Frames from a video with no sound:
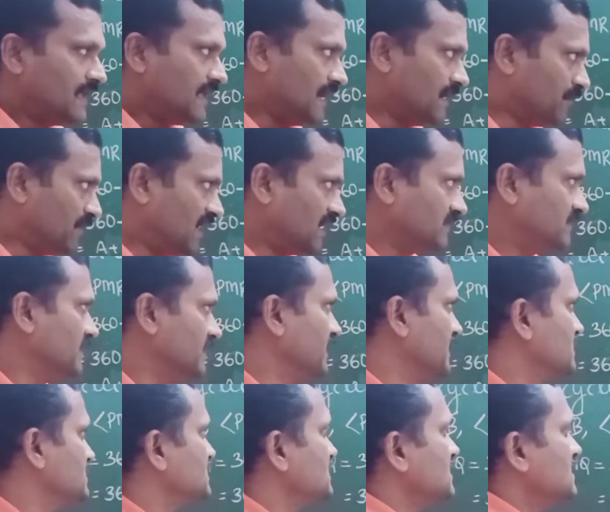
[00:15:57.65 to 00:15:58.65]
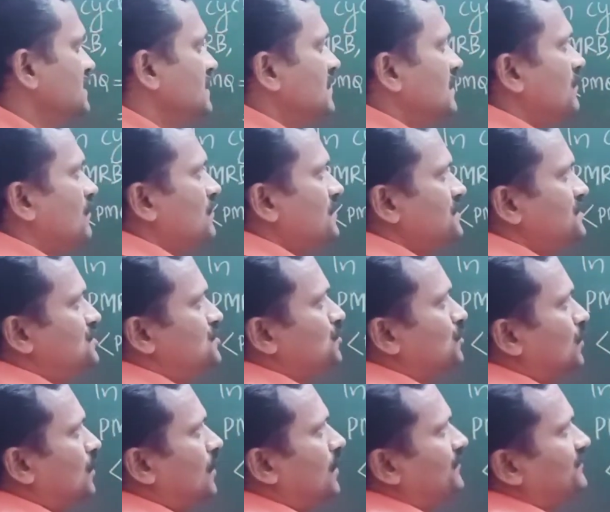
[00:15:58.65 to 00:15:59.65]
Among these,
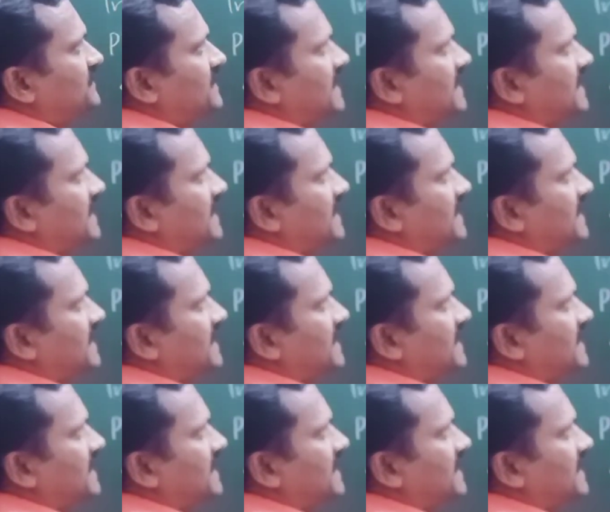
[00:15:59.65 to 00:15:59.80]
two of the